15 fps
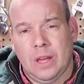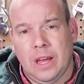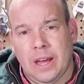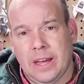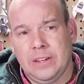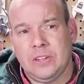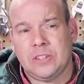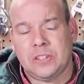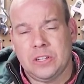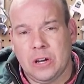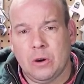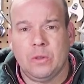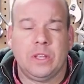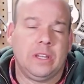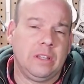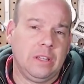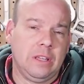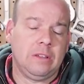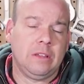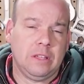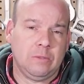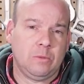I just know that it,
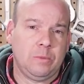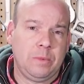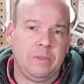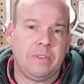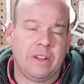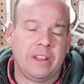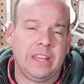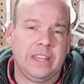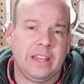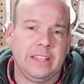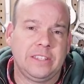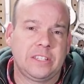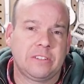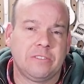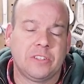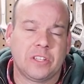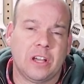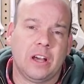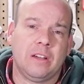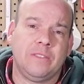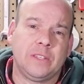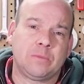it would be very nice to
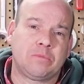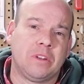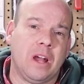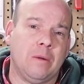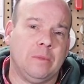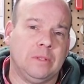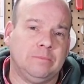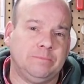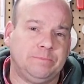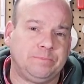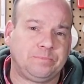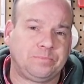resolve this problem.